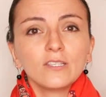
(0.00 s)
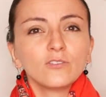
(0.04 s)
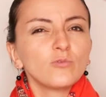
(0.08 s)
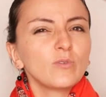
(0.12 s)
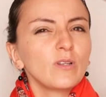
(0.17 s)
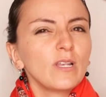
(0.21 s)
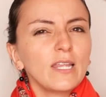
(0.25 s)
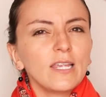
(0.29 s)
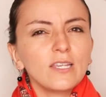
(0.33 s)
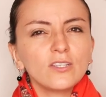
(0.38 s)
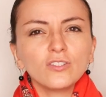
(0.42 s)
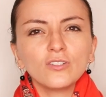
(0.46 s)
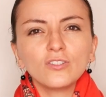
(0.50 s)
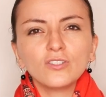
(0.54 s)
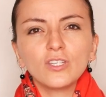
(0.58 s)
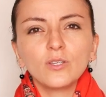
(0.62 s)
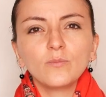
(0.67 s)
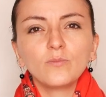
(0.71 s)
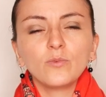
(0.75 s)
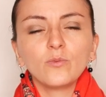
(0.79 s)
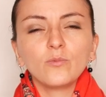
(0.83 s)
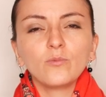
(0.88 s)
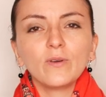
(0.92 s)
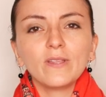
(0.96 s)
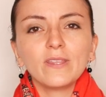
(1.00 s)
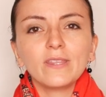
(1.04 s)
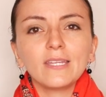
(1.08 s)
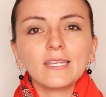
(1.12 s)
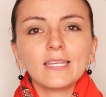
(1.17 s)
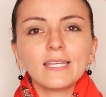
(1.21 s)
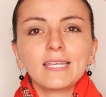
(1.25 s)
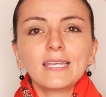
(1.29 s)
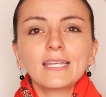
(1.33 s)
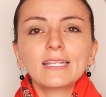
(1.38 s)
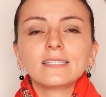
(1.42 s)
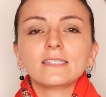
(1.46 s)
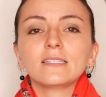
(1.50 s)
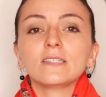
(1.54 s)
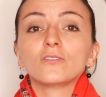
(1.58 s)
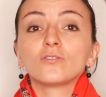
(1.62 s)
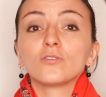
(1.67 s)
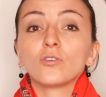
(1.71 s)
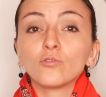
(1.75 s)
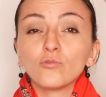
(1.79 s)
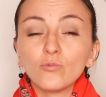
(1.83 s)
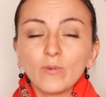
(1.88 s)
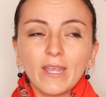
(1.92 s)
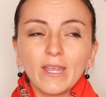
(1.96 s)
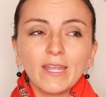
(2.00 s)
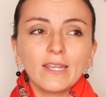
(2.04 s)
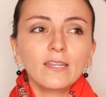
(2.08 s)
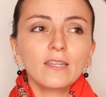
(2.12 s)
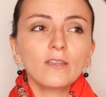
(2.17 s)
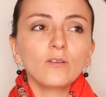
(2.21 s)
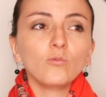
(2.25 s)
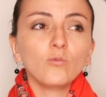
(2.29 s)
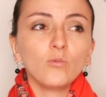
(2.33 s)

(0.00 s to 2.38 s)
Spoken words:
His relationship with the kids is already